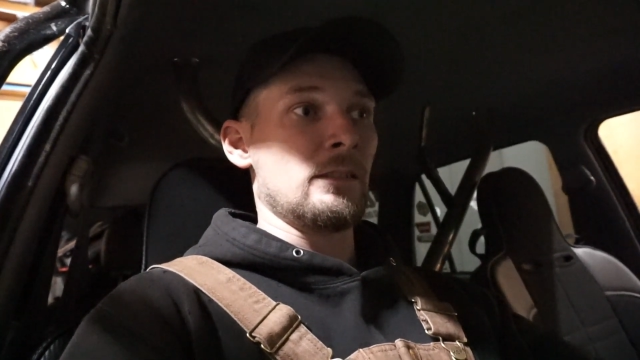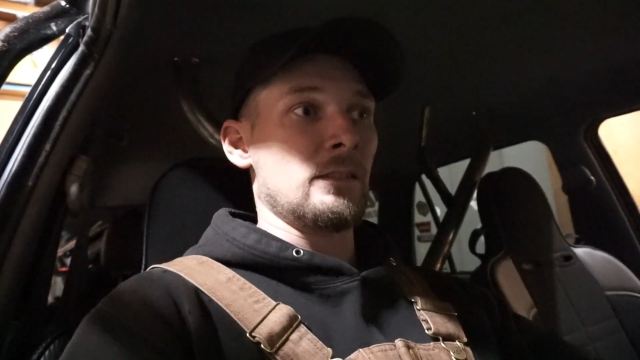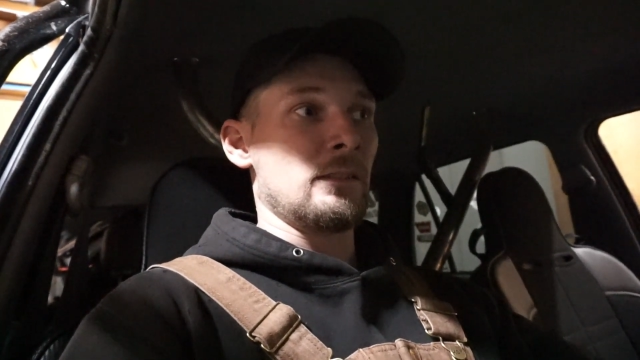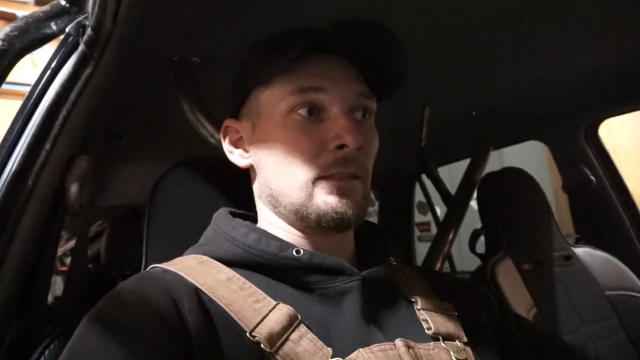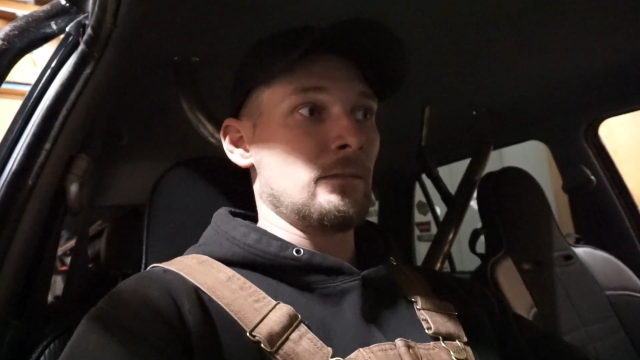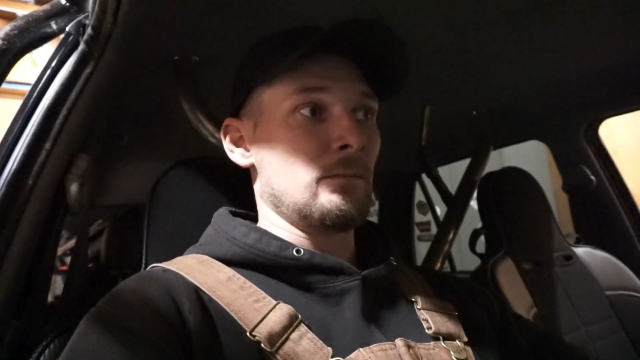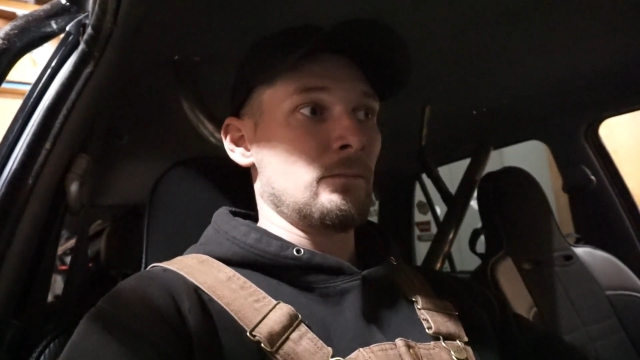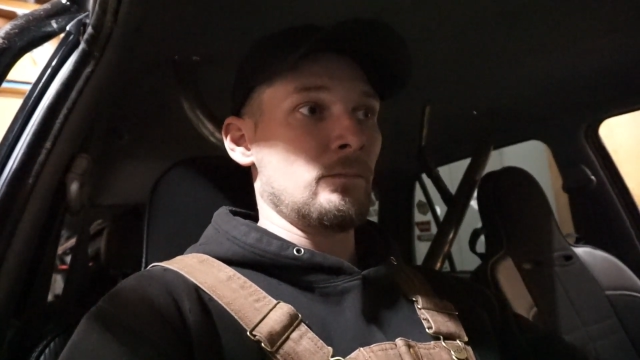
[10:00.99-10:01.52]

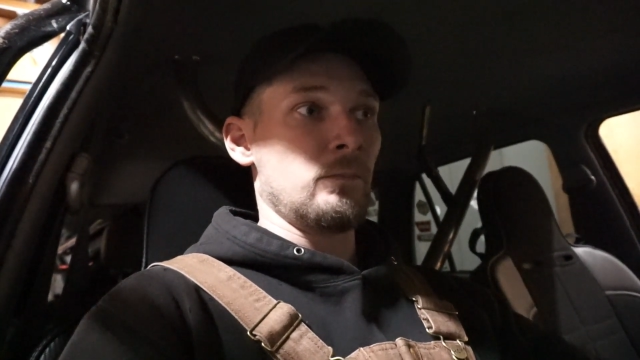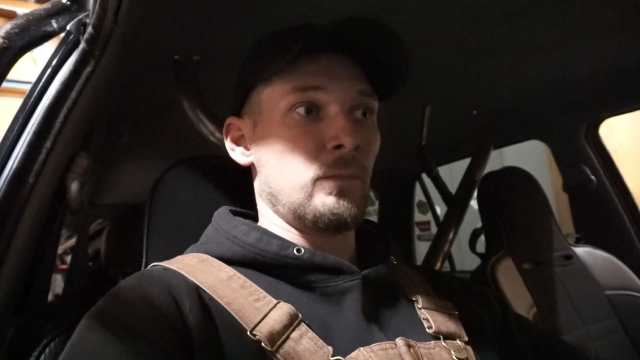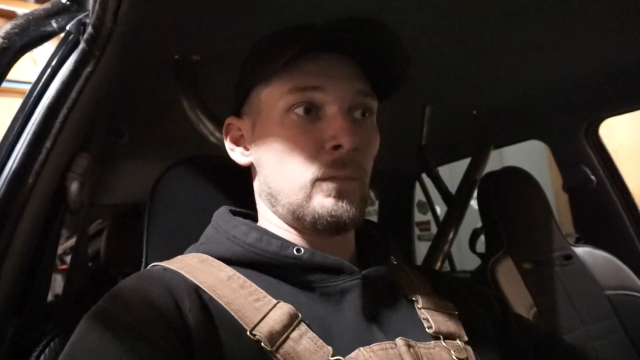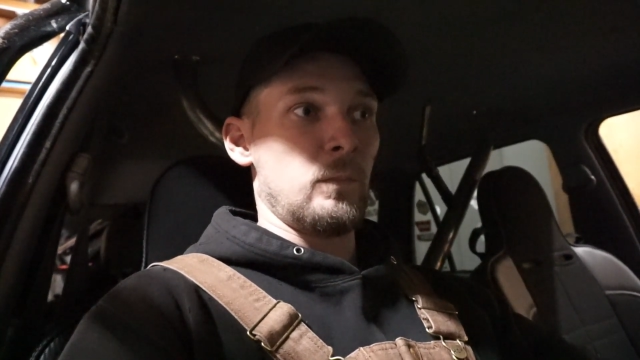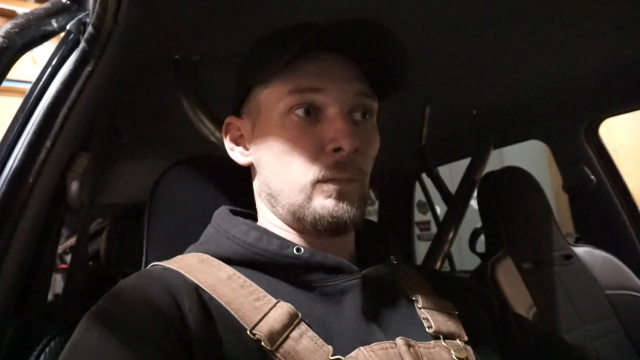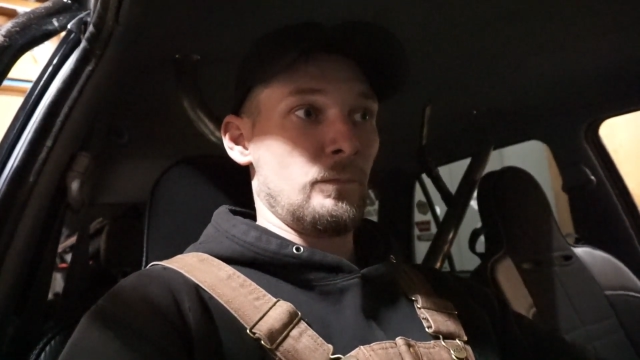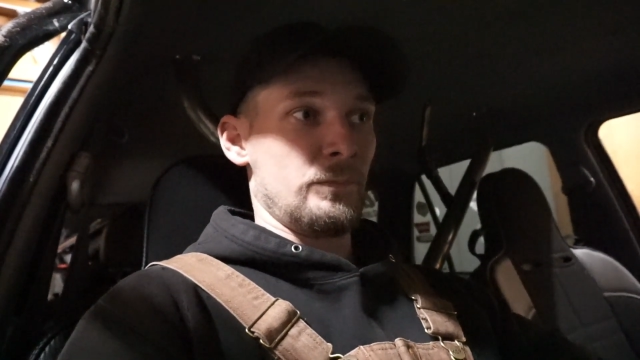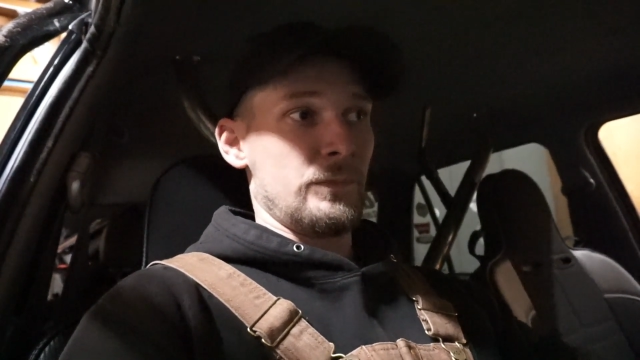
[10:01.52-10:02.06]
and
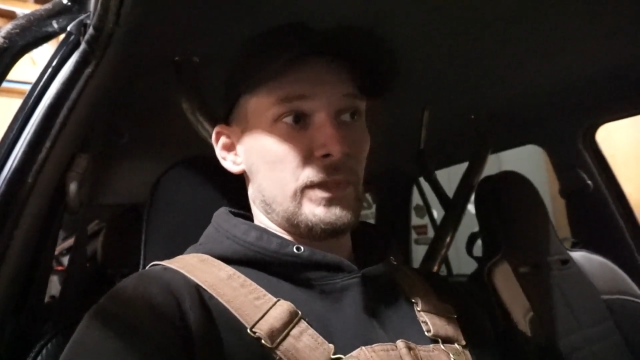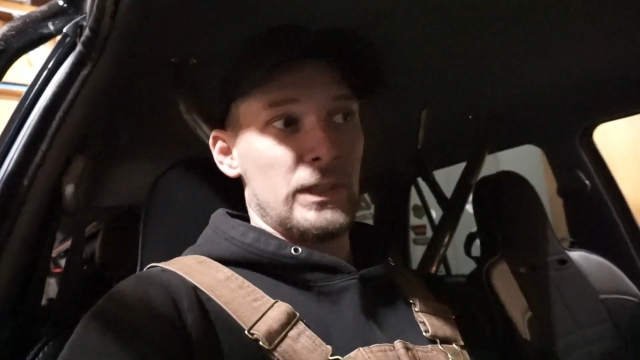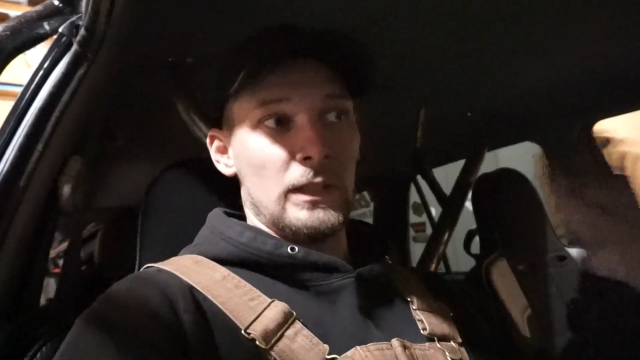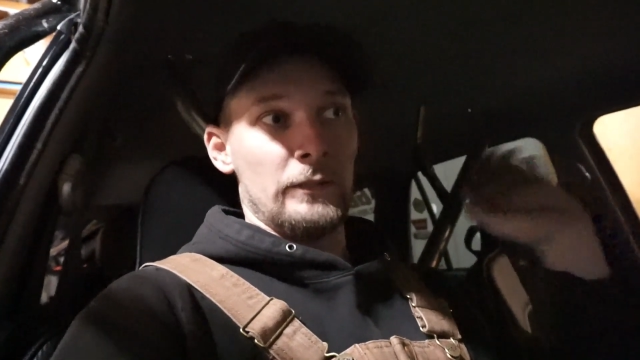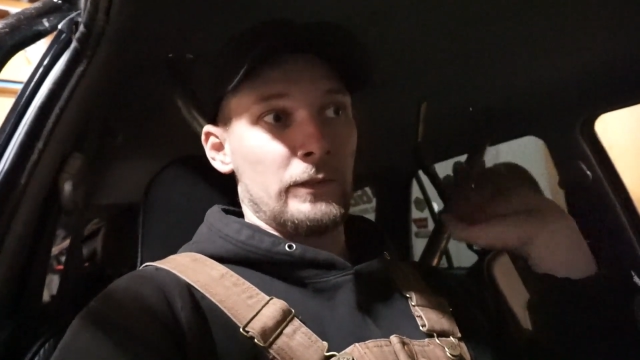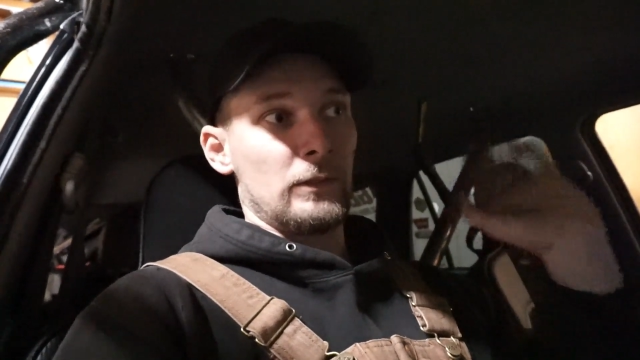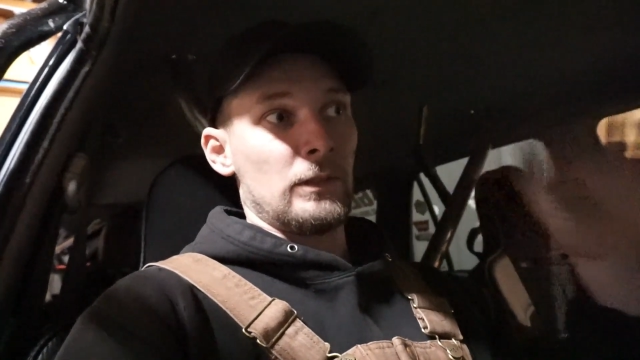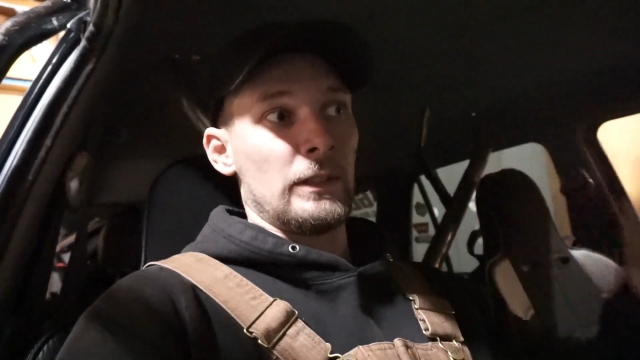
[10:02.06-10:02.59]

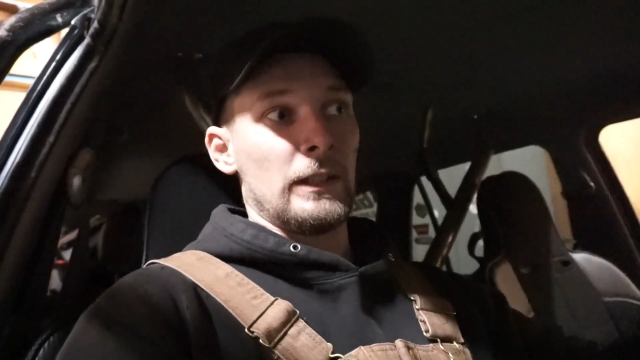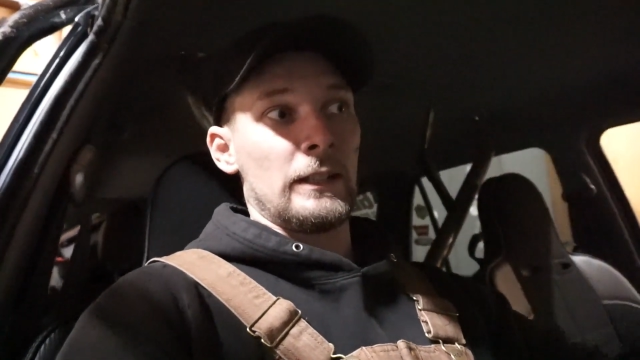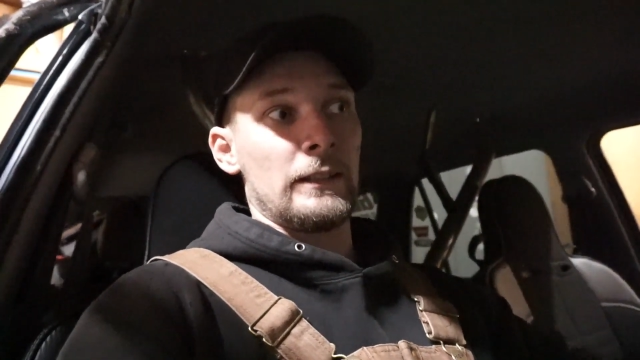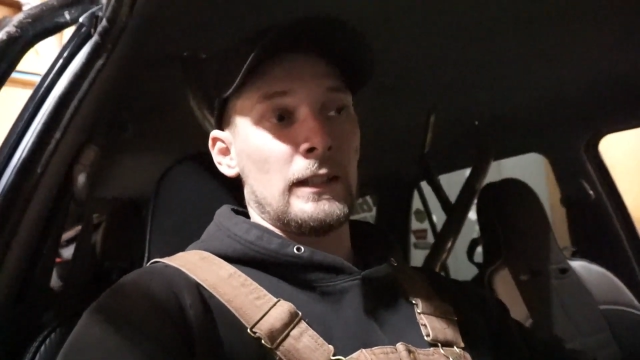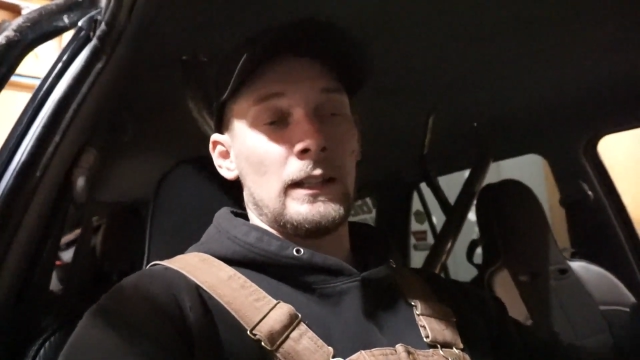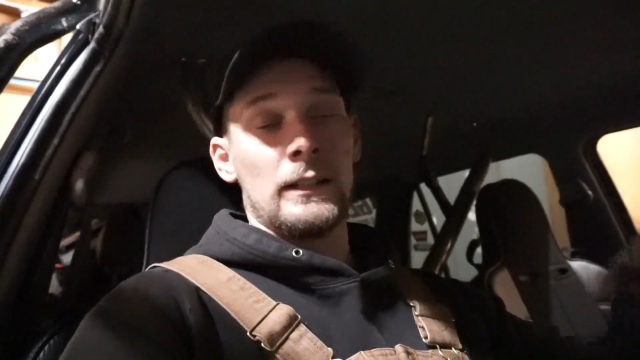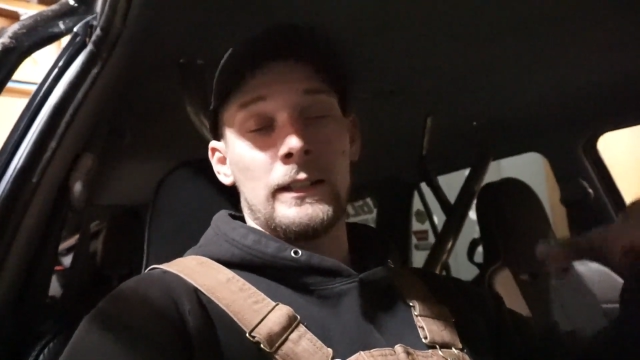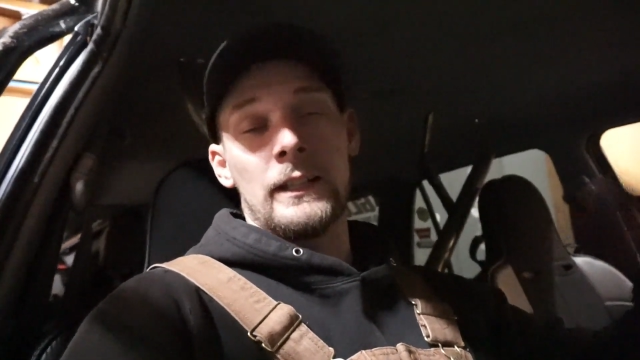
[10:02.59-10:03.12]
stuff to run like
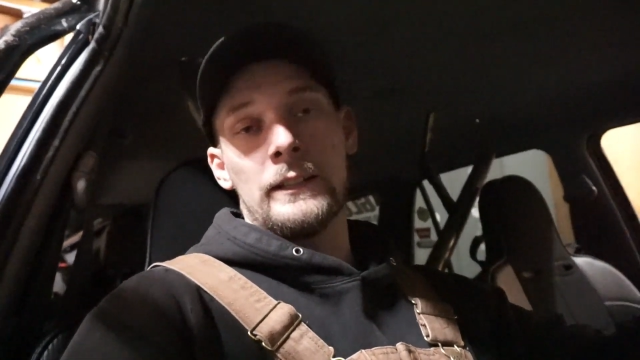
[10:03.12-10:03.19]
that, and